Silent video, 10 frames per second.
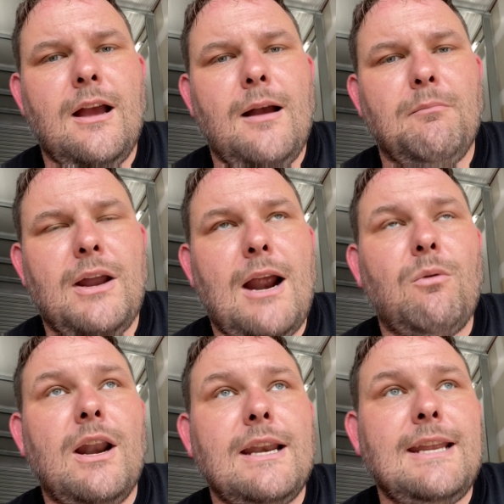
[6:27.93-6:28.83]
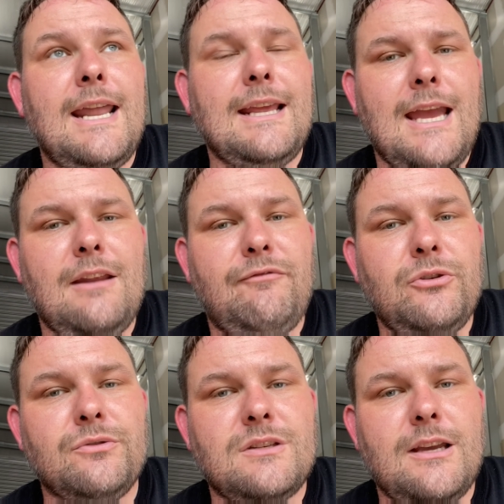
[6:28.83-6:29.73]
But I run a dedicated
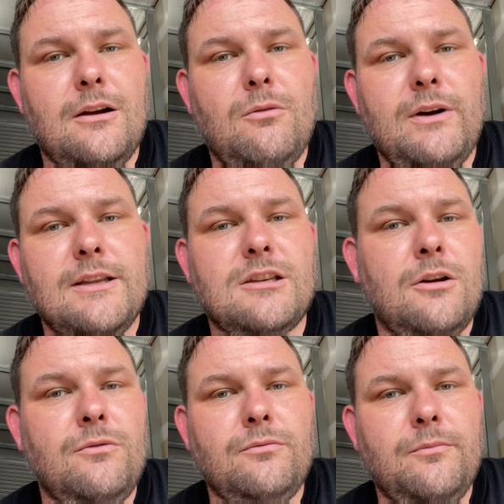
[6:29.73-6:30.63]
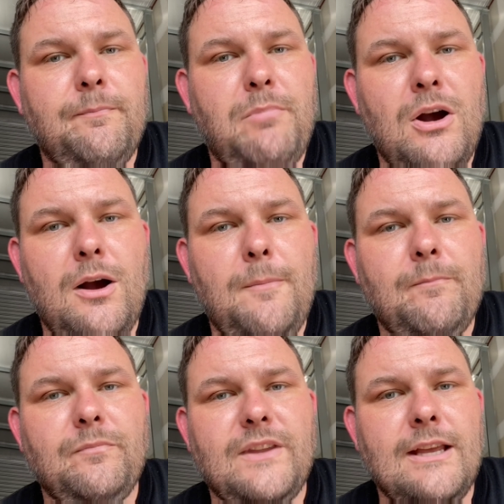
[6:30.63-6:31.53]
fuel cell with its own pump,
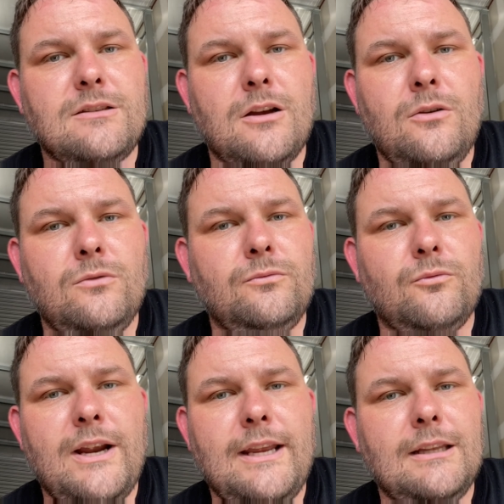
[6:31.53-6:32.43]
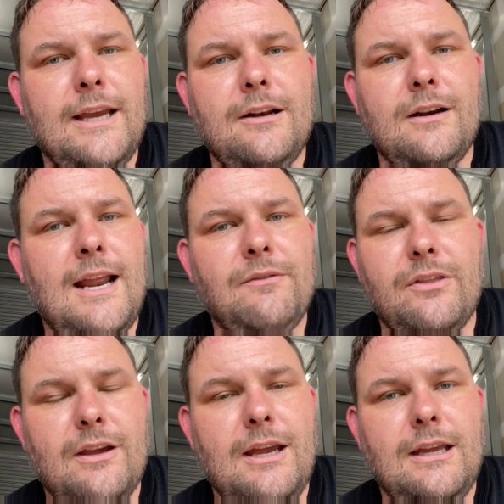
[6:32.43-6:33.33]
its own regulator and
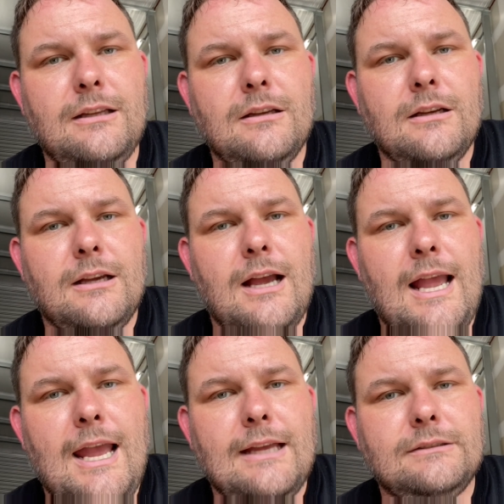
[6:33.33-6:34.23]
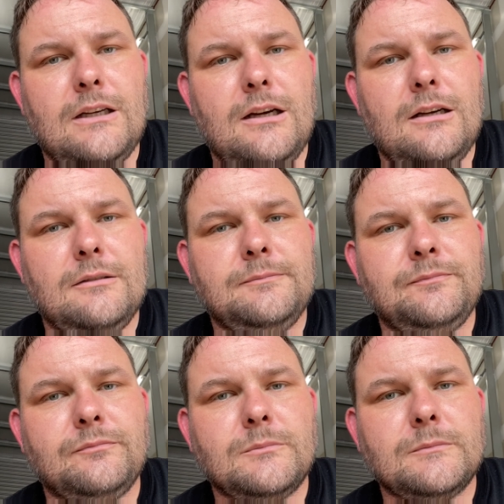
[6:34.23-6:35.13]
everything, and I
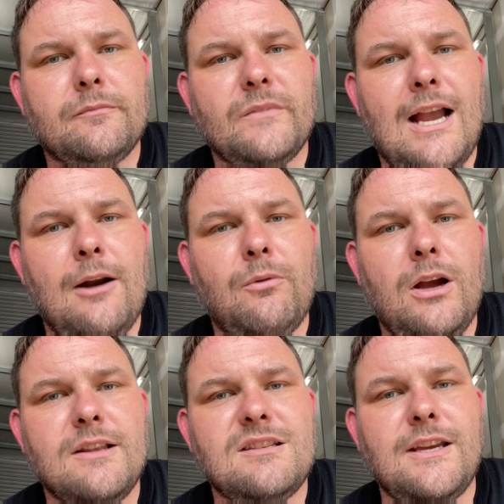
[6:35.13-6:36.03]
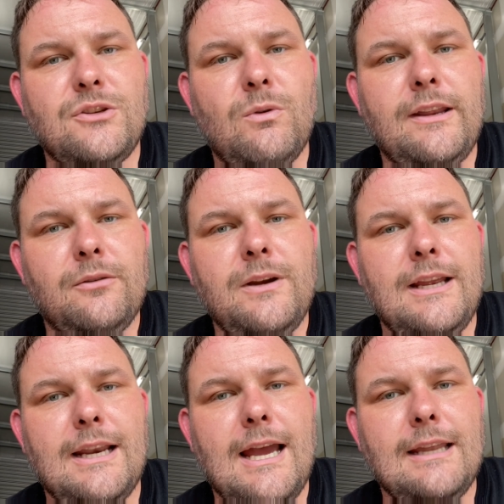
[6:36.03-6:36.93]
run C23
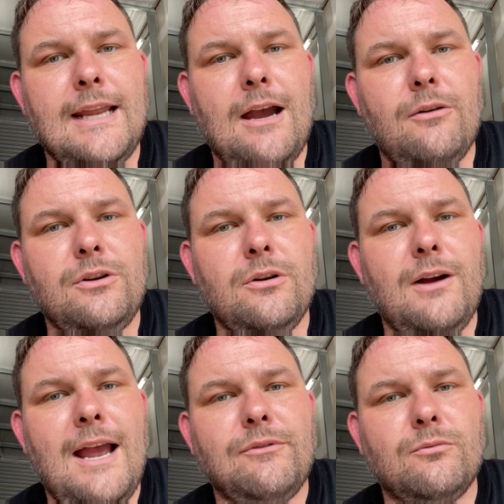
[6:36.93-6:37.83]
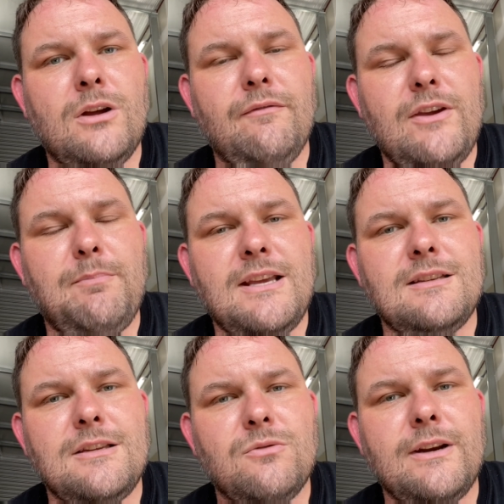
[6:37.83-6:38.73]
in that. Now, you don't have to run VP
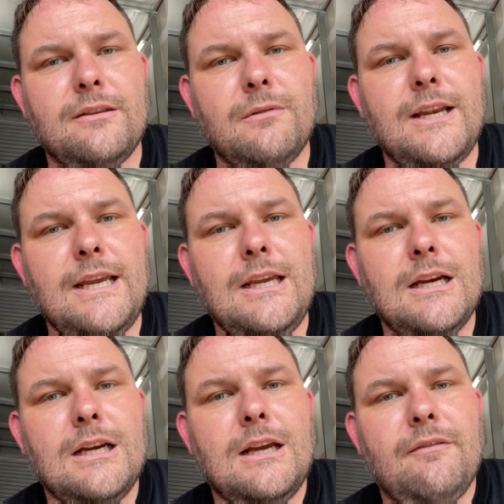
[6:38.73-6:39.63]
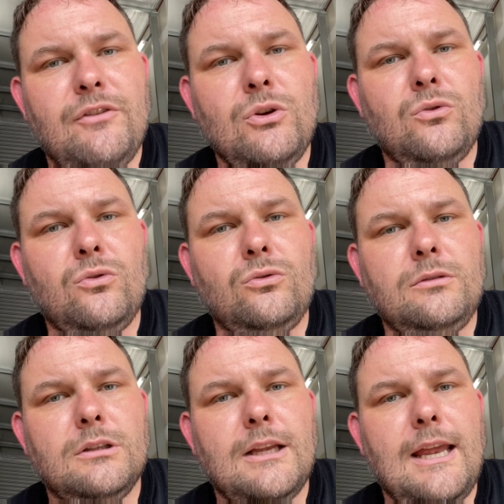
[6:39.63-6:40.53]
C23 fuel
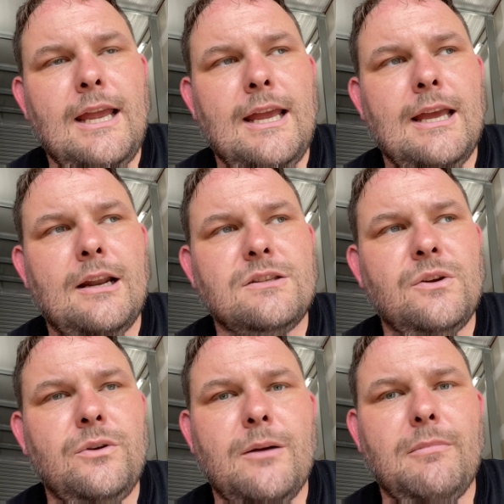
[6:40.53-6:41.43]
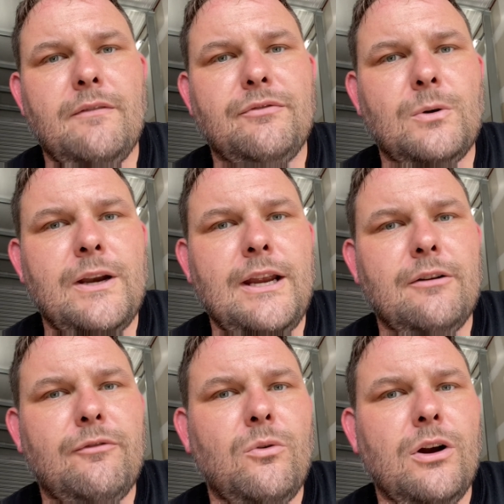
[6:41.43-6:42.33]
in a tune-up of 300
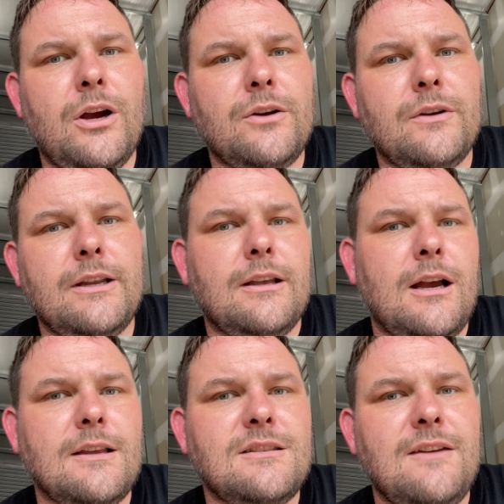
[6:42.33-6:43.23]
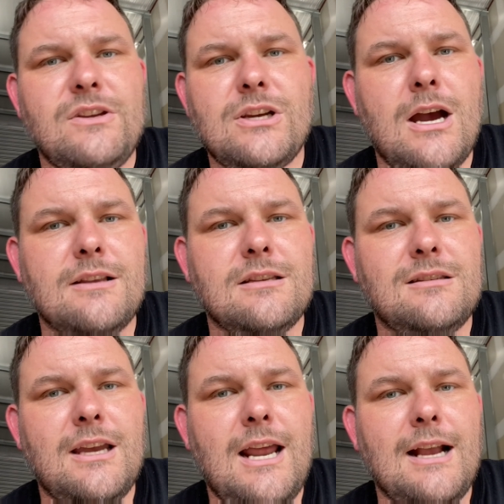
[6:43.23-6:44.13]
or 400. Stevie Johnson
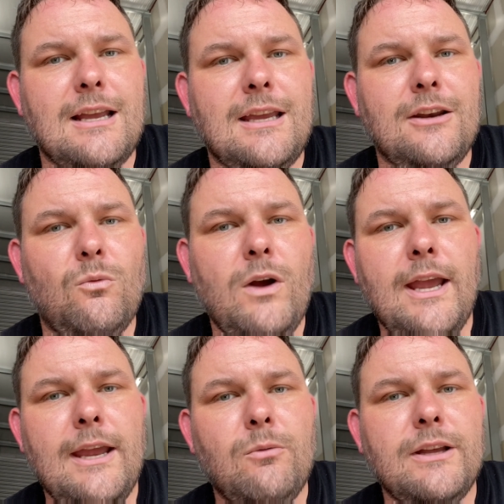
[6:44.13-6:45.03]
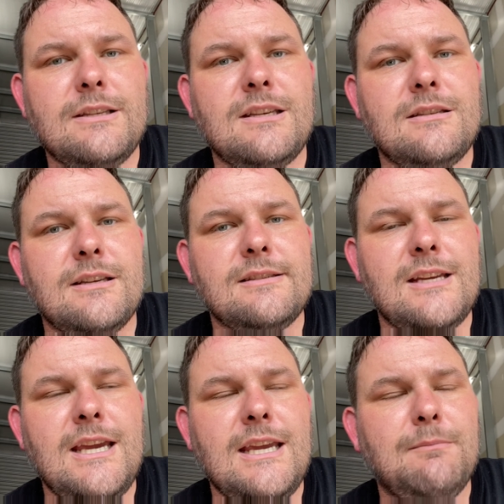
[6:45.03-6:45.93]
said I could get away with
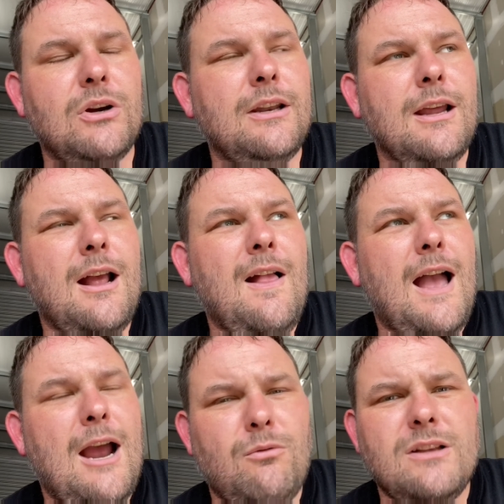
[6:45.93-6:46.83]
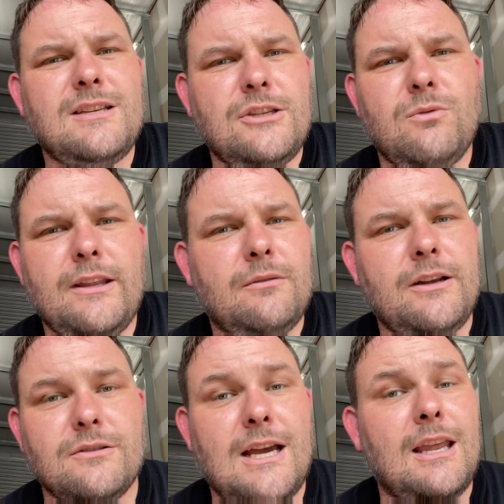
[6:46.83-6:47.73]
C16, but I run C23
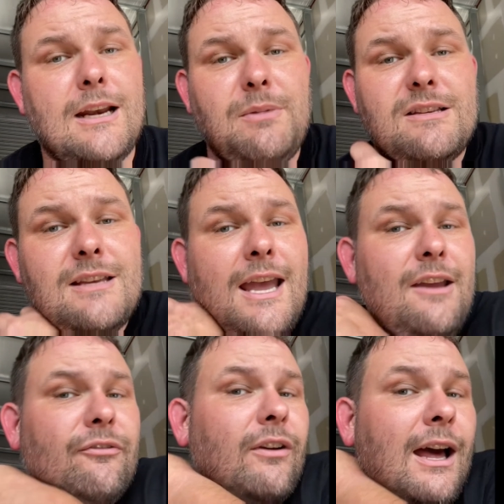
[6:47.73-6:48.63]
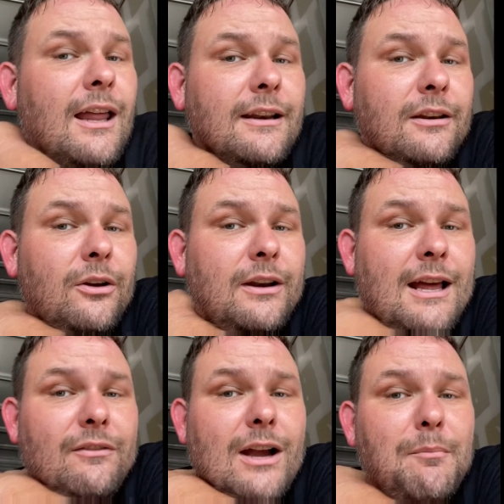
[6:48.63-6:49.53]
because I like to be safe. I like to know that
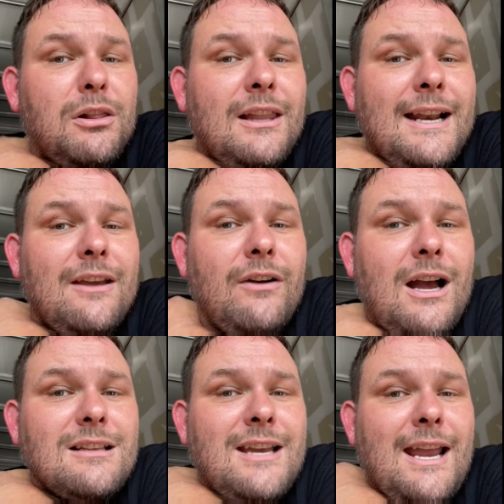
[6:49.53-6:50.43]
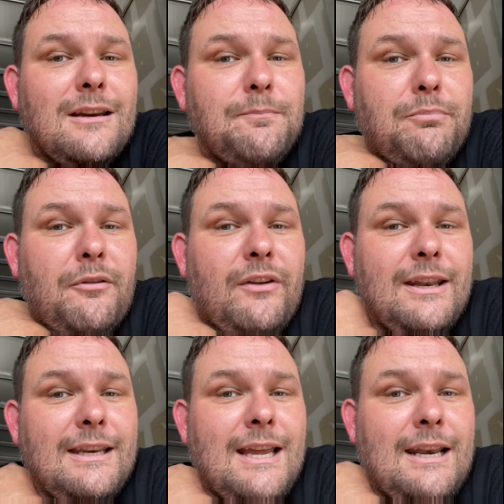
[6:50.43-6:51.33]
I've got plenty of octane to
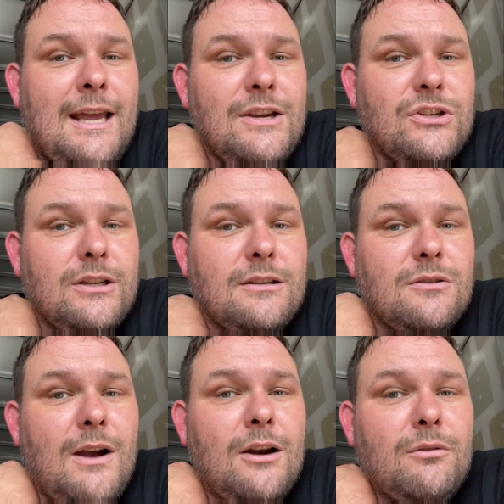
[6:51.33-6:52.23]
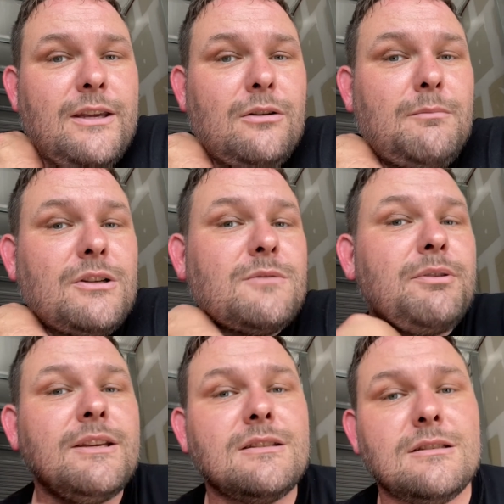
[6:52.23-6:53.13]
prevent the detonation, so I don't kill a bunch of
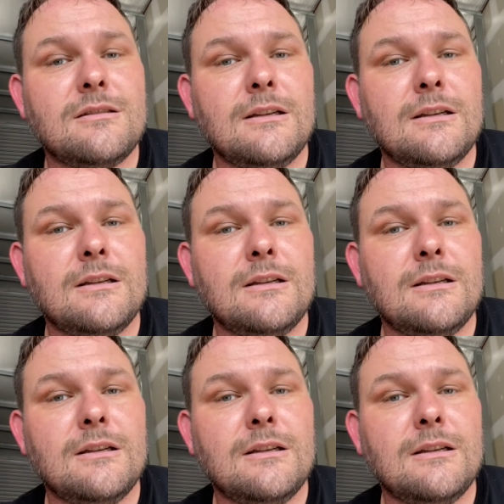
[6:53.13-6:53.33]
pistons,